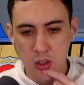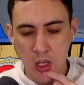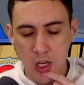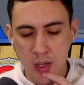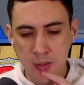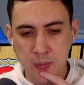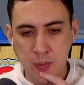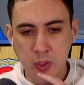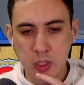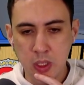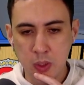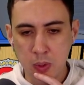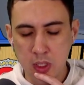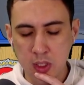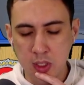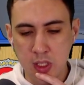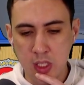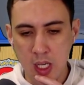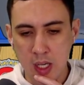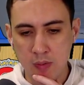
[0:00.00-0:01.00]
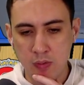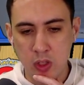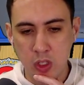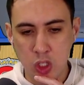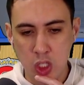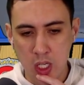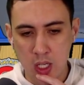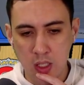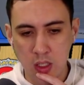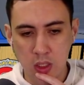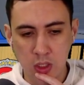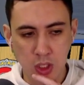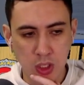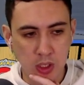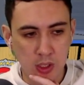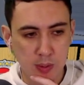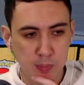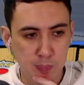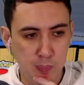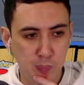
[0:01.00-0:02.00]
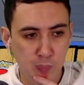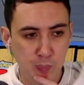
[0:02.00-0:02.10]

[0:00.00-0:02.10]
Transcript: I really want to save the Jet Energy.